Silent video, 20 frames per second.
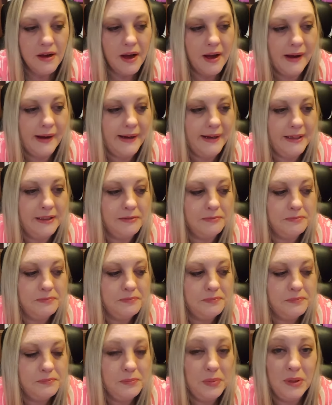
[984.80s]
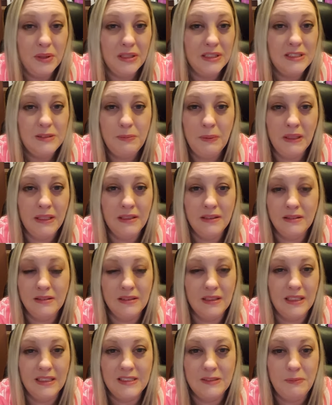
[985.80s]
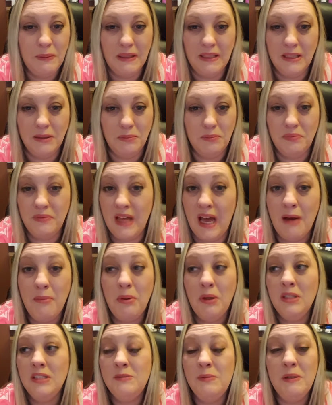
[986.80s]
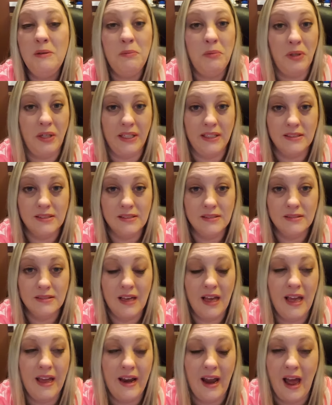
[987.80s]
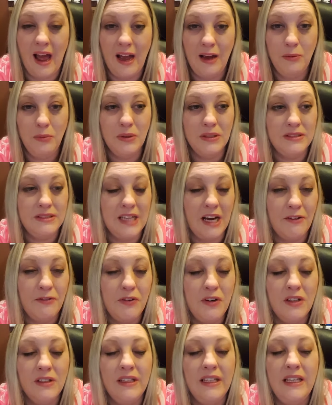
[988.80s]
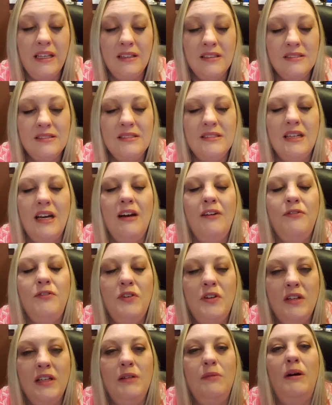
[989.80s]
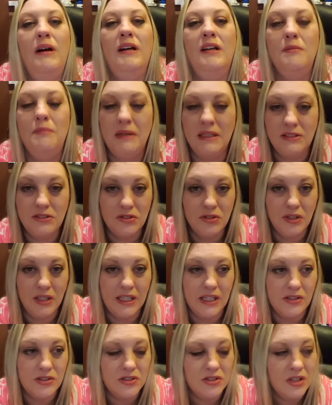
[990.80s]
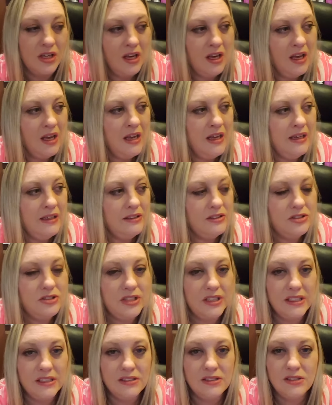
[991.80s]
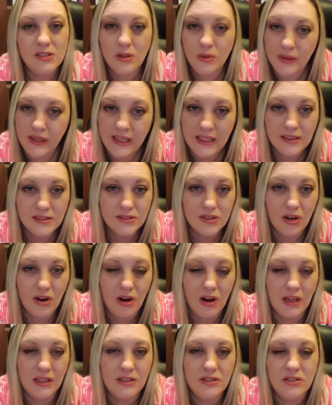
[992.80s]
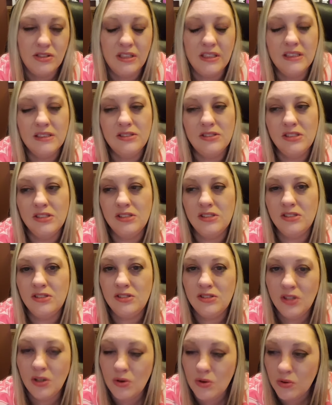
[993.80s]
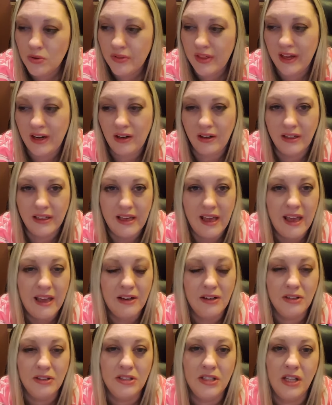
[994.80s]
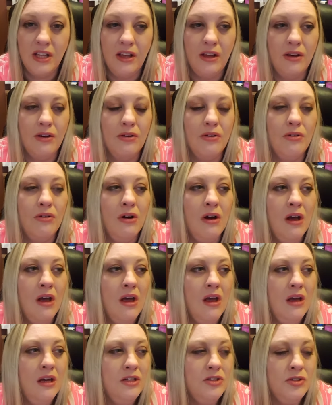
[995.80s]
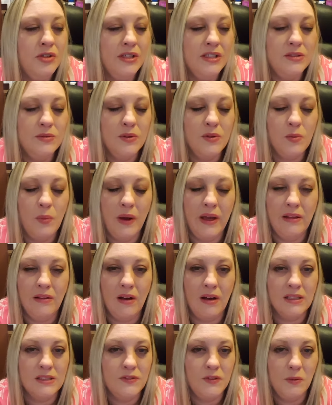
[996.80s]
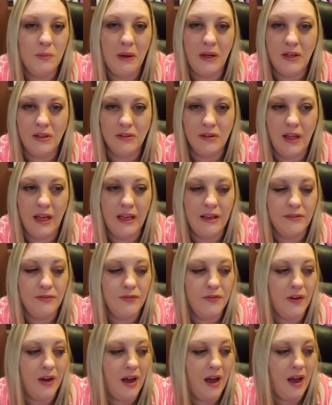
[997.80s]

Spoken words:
But that part's been a breeze, and I would definitely recommend Trish. She is so hands-on. She is just so there to cater to you. Trish with Weight Loss for Better Life.